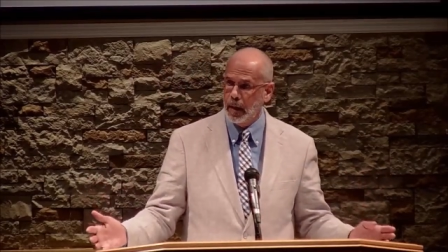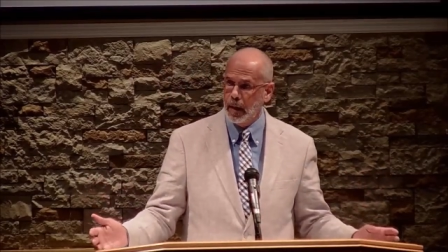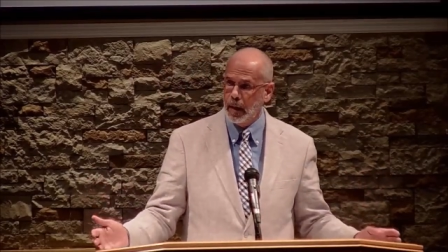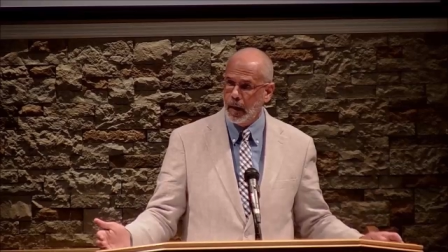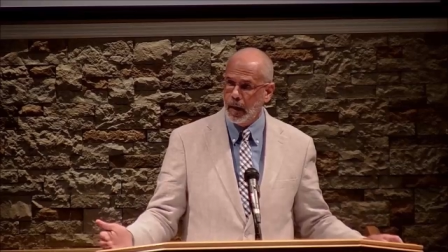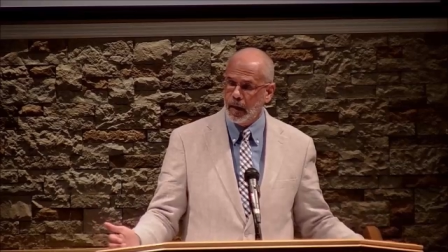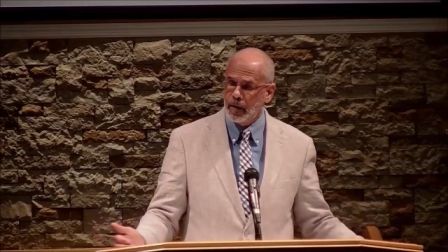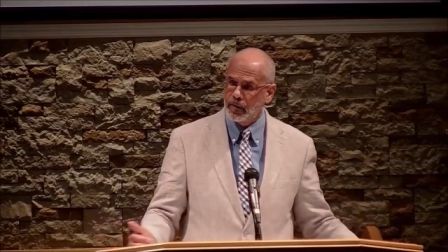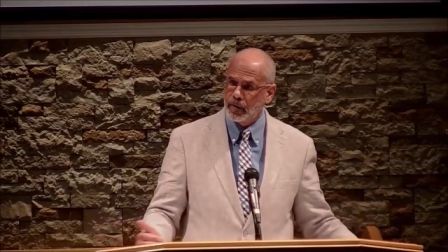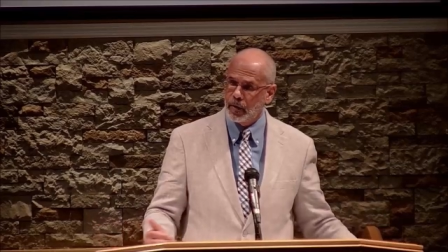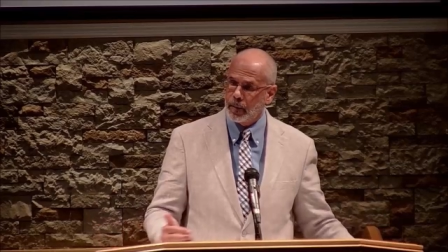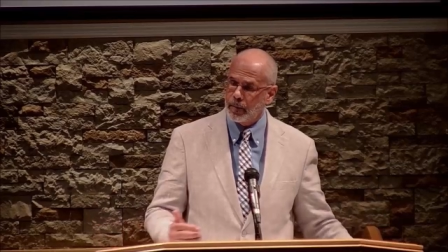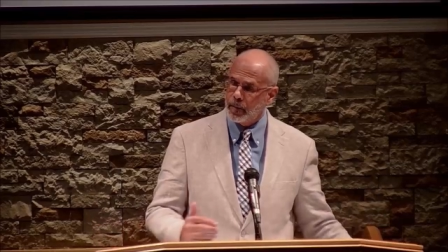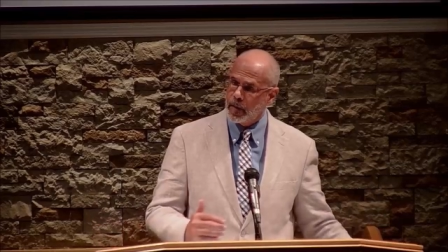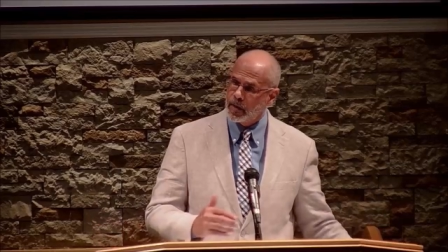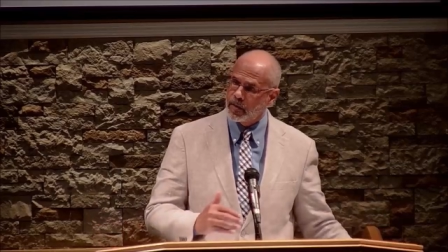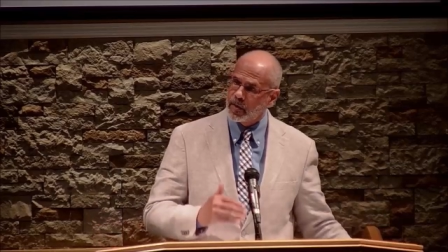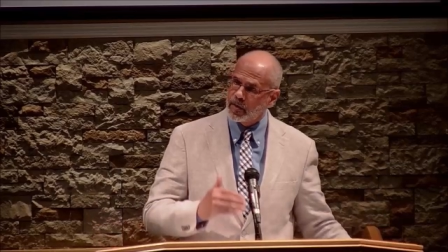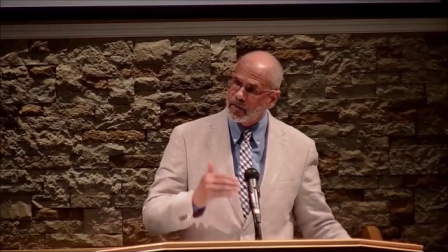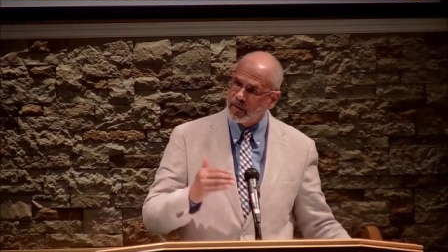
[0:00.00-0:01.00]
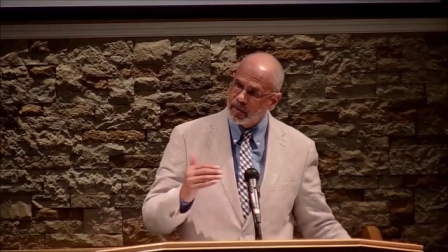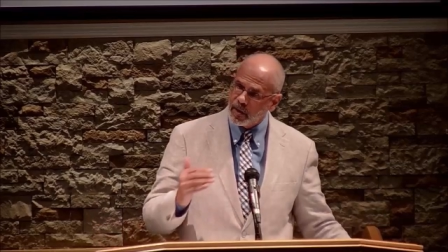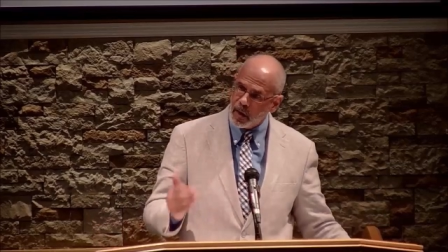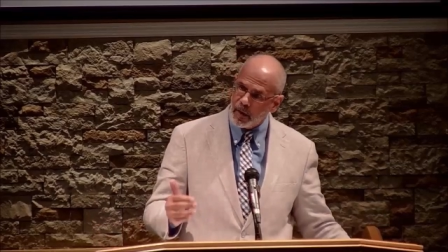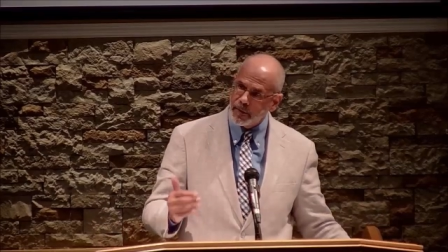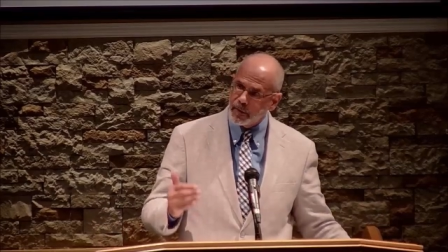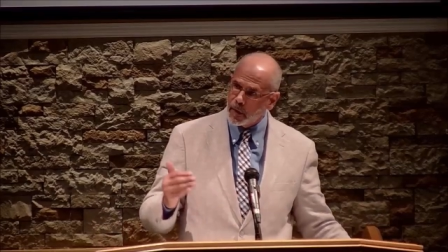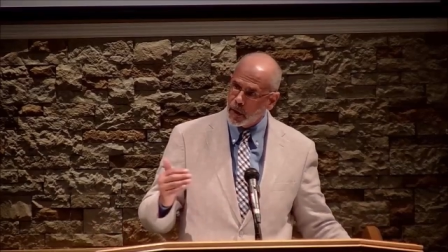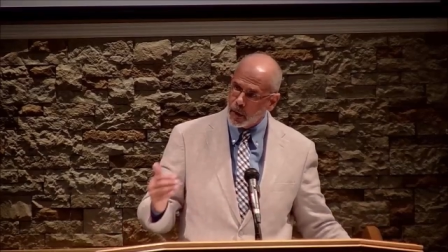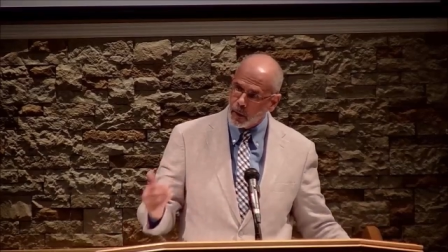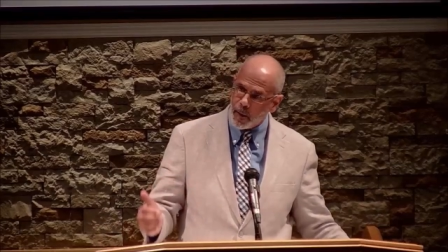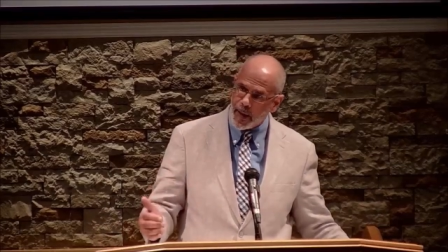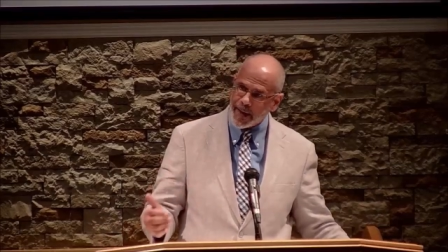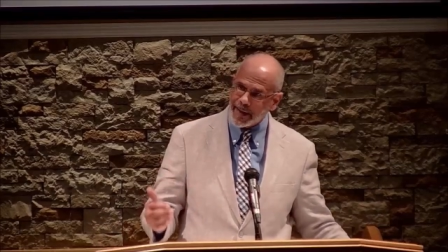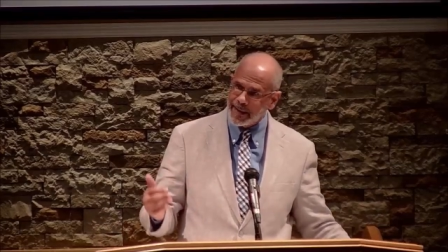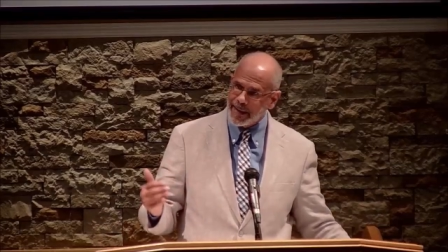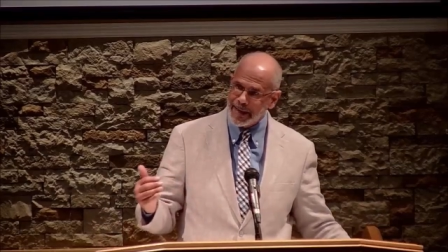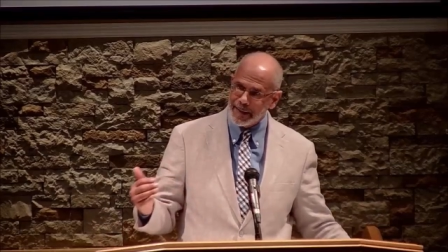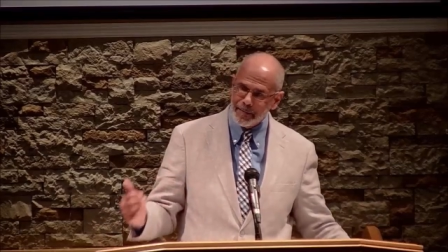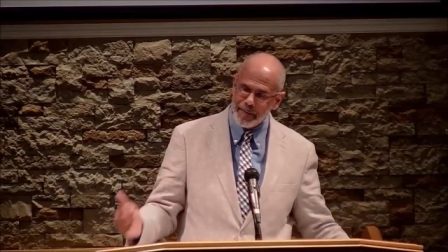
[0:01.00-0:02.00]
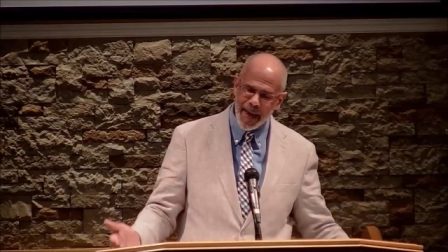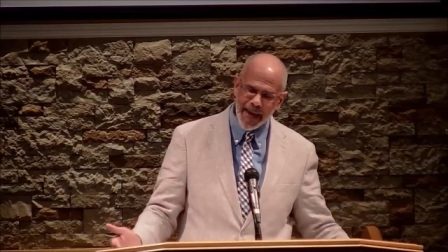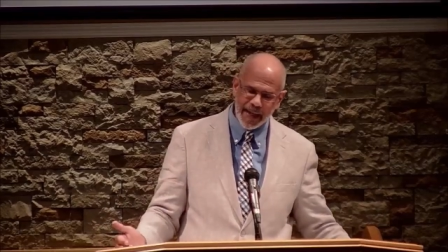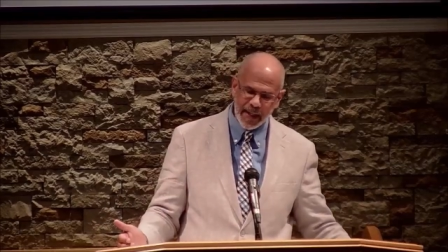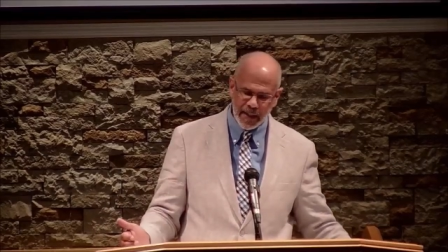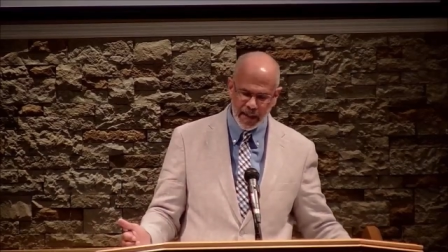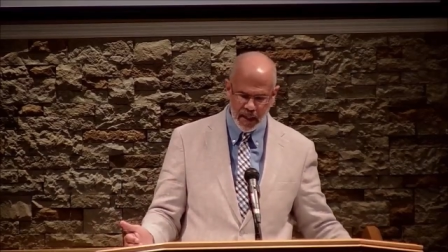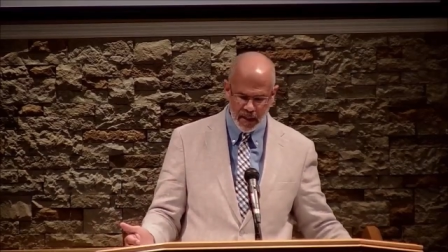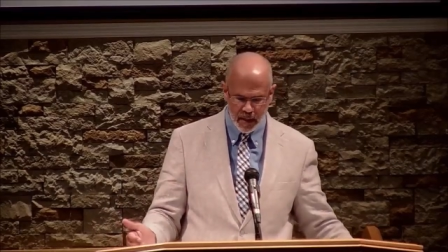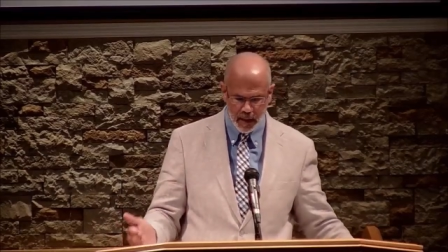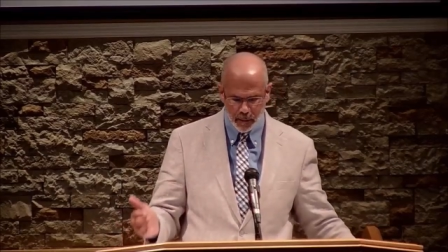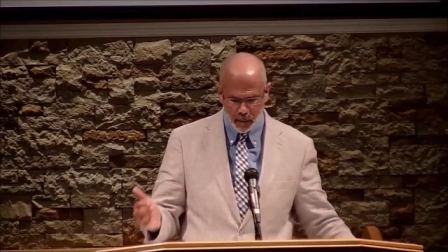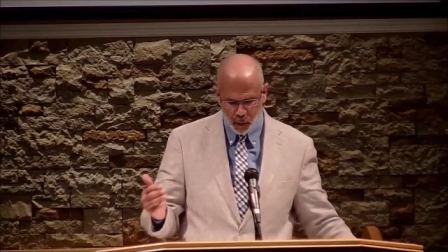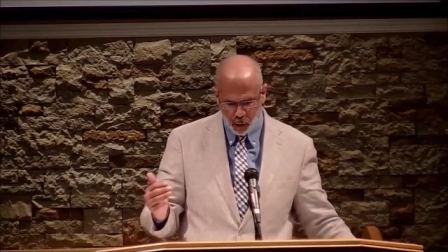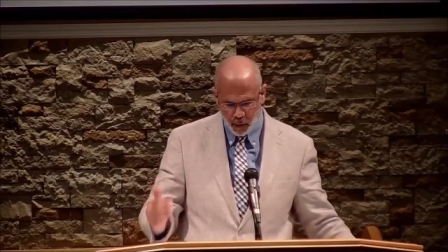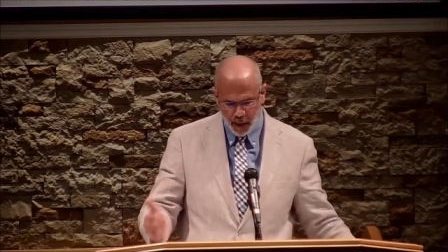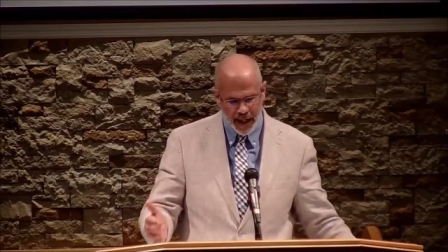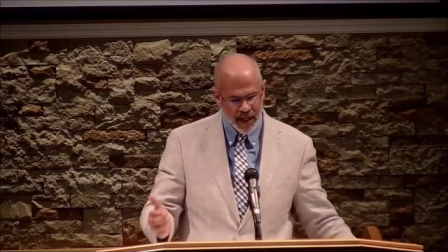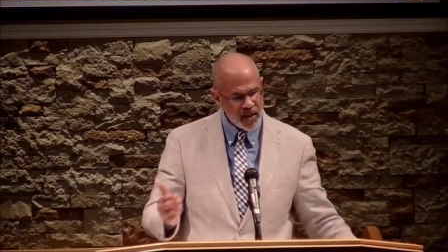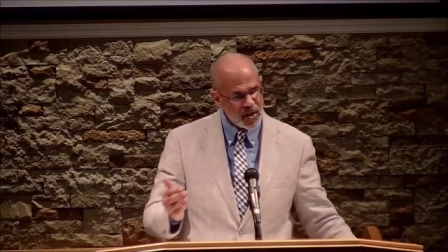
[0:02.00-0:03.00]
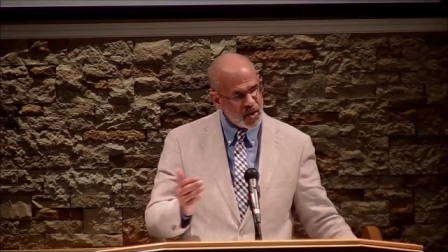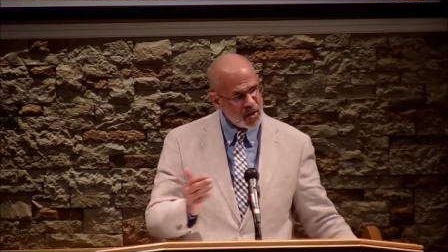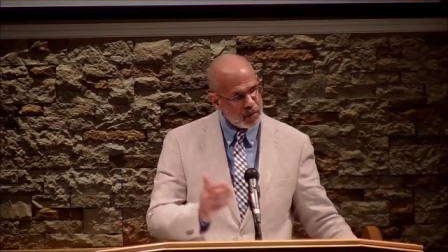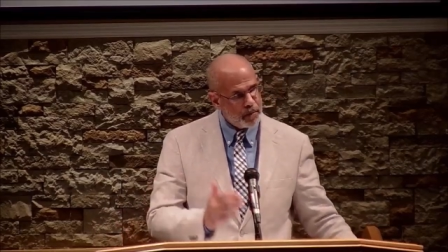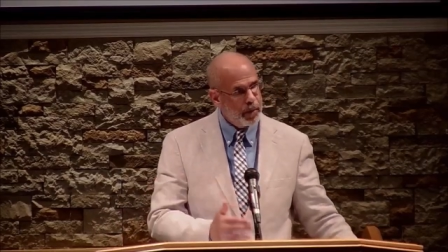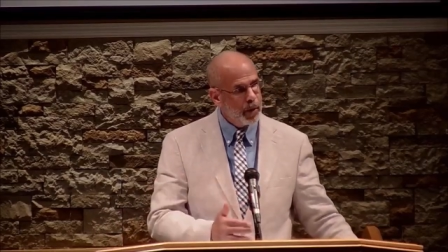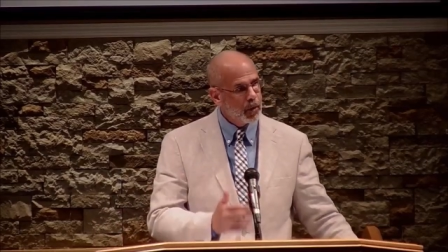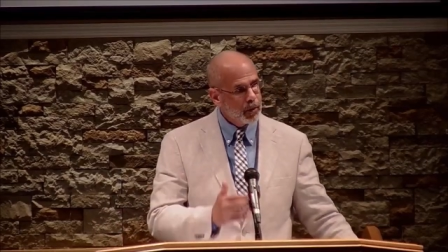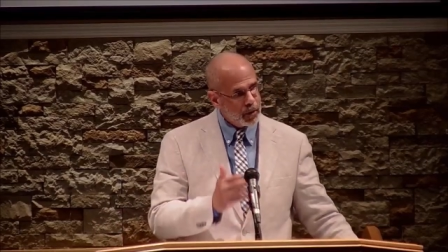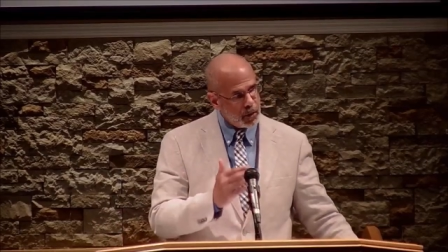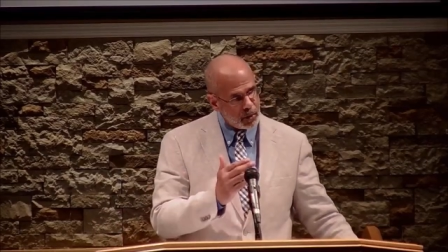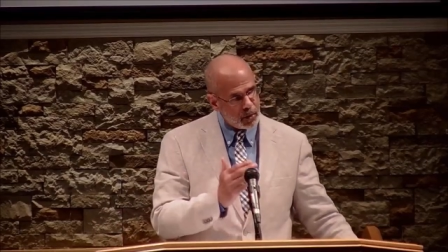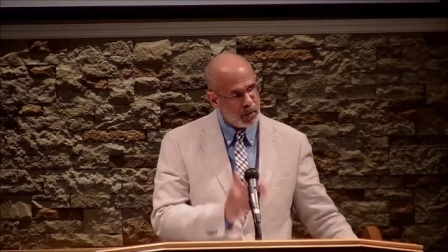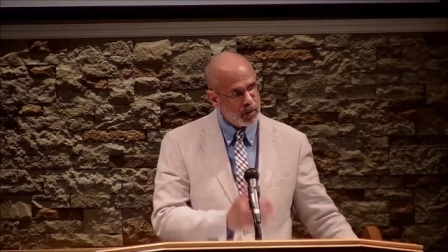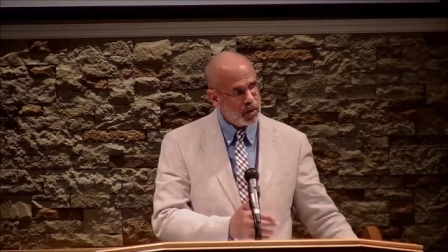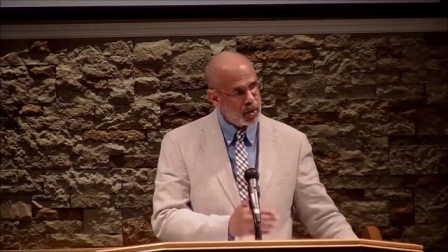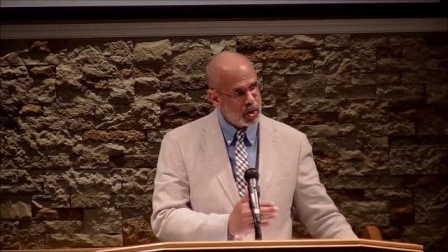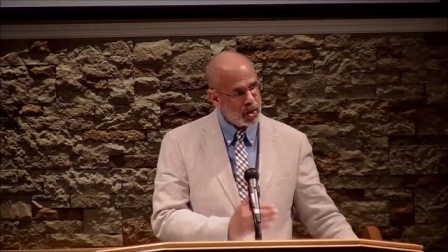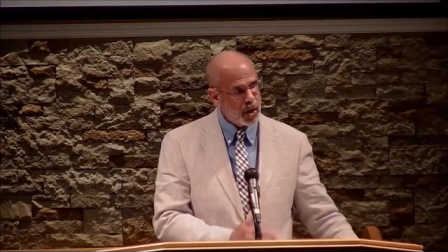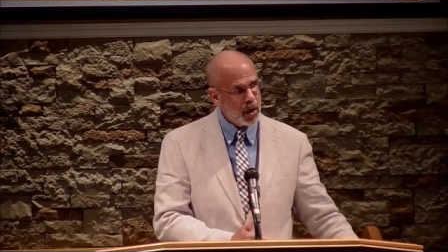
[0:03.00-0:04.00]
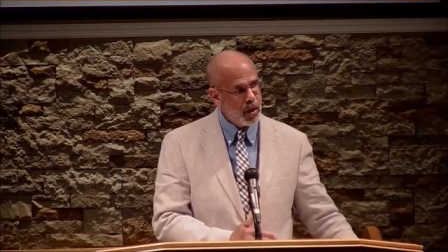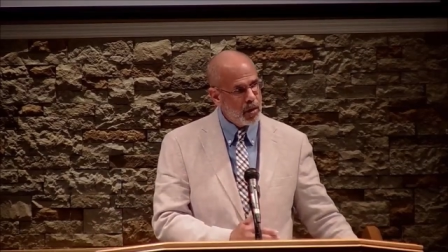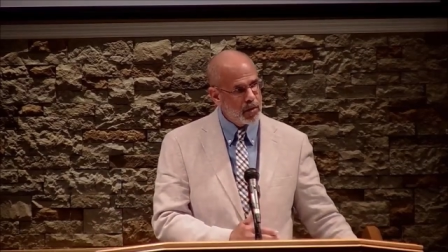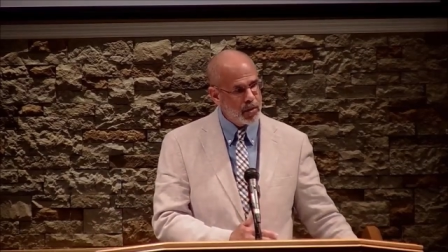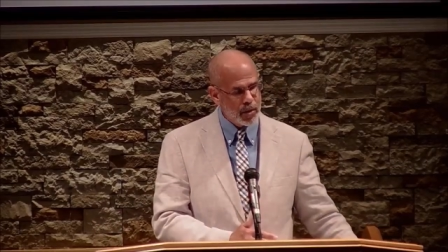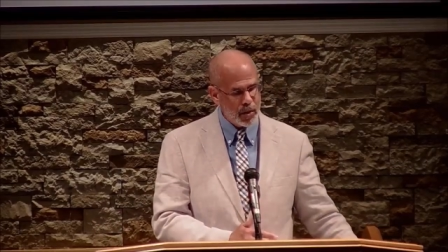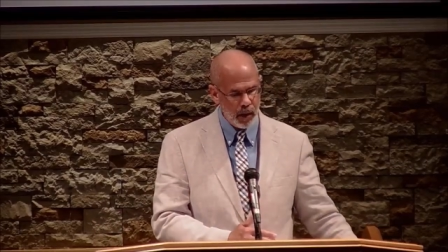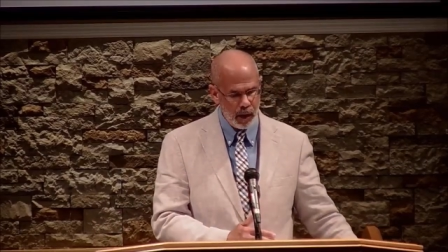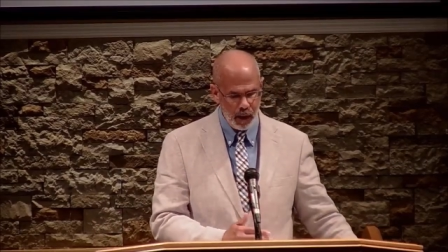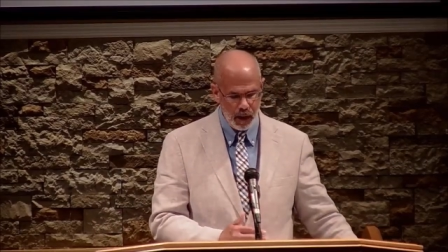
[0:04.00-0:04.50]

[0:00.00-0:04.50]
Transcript: It's a, it's a self correcting mechanism Christ has built into the church.